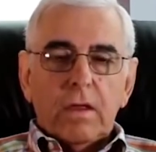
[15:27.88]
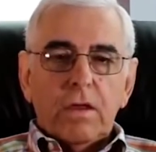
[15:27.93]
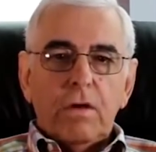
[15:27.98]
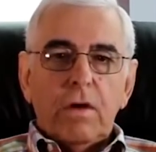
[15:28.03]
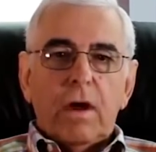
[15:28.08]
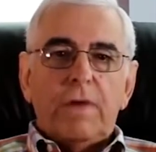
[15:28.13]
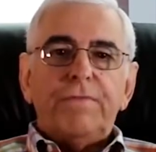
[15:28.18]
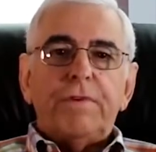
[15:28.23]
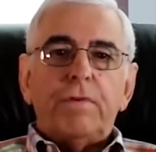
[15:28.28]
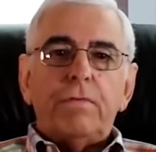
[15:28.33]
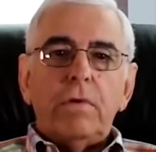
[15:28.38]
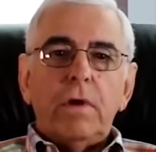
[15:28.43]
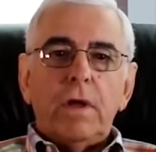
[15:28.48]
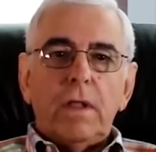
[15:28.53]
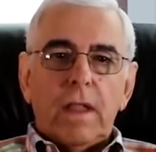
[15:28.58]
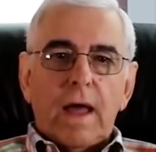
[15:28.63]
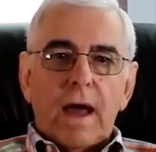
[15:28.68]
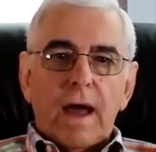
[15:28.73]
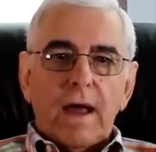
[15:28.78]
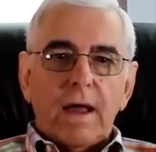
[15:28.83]
You have to
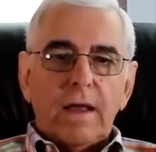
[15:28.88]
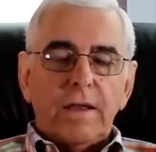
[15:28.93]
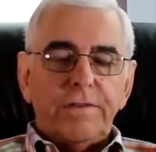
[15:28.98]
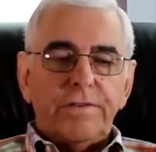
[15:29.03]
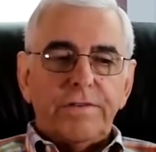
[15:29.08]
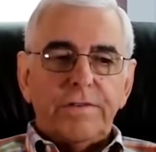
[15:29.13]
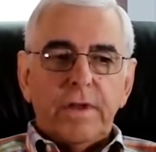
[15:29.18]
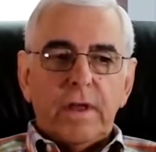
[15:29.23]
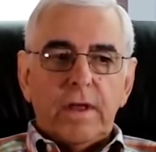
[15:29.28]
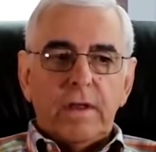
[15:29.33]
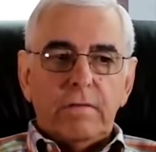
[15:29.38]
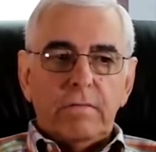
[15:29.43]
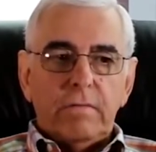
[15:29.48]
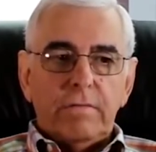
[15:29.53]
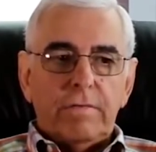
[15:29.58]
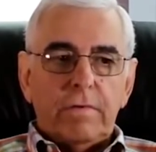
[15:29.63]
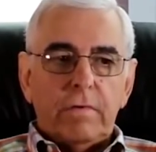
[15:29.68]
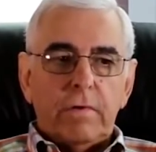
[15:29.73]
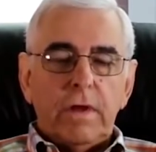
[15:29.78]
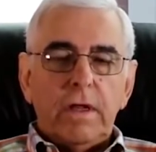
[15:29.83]
realize that
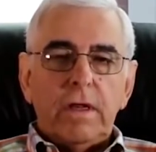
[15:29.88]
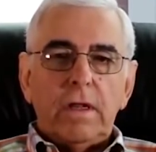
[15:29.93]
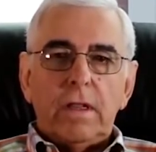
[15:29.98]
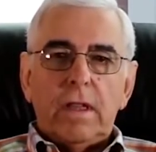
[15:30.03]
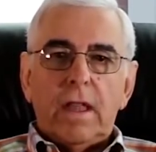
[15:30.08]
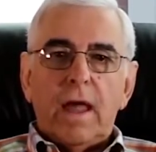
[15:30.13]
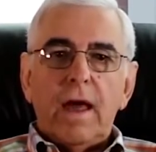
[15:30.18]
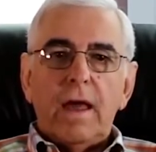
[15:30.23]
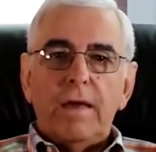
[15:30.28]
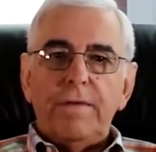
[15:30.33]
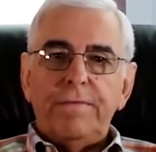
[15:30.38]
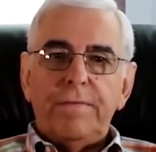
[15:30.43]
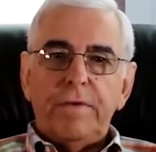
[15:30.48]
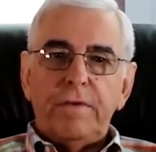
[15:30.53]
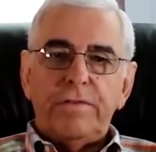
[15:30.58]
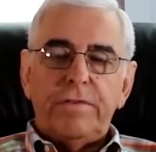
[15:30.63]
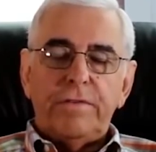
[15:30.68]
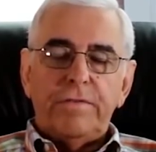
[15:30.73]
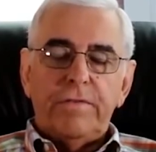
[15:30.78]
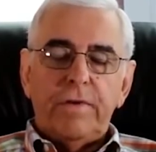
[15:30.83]
Verita Life
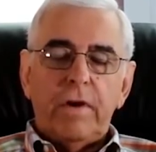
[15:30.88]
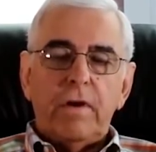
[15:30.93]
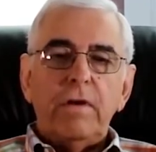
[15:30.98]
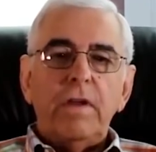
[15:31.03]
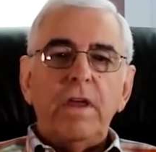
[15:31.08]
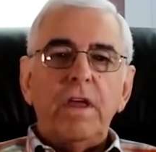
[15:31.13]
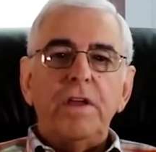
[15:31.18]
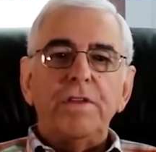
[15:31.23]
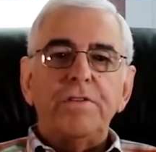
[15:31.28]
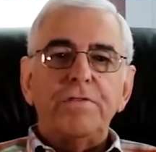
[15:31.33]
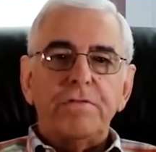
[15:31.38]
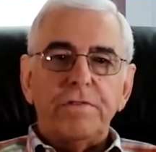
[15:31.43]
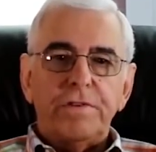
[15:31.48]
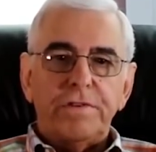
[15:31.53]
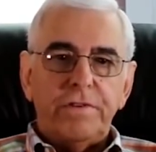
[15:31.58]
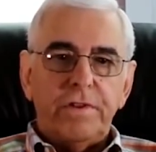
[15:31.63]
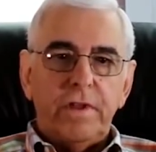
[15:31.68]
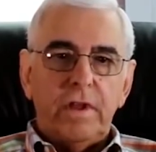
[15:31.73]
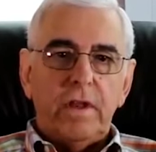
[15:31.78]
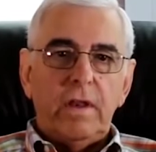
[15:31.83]
is very
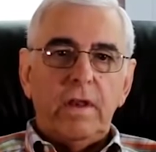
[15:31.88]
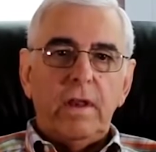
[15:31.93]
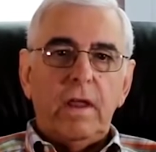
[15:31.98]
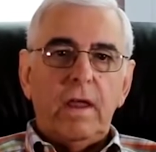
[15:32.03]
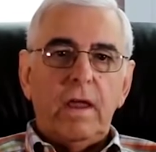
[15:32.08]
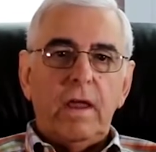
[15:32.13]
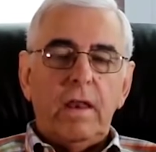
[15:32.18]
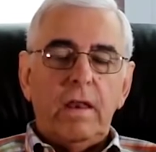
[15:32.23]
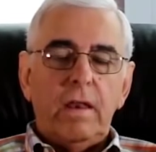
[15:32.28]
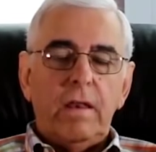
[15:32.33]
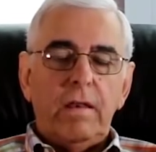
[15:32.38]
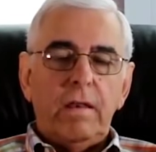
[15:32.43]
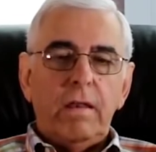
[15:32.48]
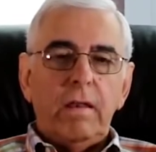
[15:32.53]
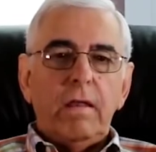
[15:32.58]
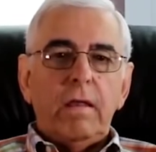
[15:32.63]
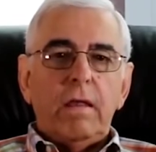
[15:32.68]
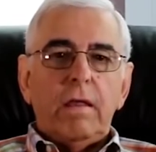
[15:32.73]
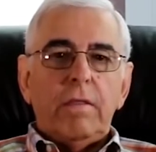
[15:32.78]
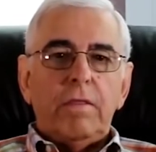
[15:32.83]
interested in
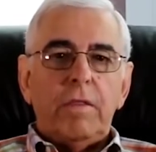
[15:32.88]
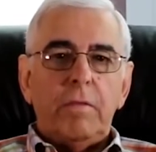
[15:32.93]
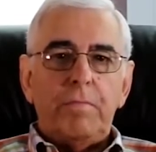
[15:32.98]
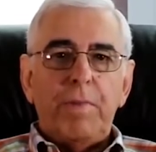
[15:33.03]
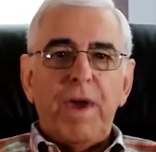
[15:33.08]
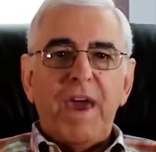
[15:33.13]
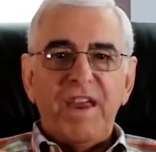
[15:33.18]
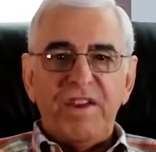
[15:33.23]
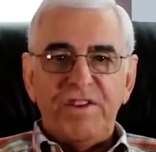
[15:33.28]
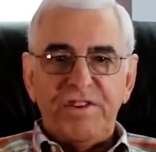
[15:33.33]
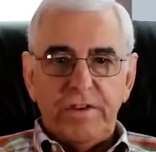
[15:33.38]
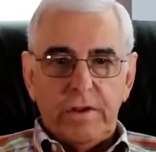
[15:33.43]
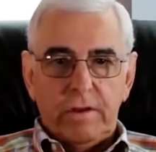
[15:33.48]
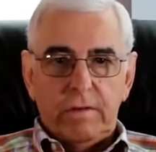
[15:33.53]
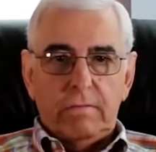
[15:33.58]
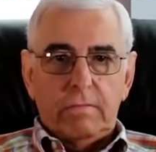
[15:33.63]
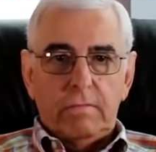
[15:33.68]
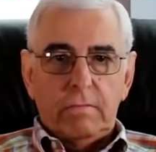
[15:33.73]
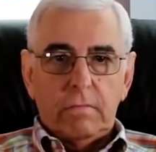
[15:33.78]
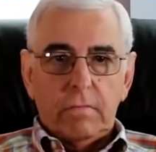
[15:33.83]
the patient.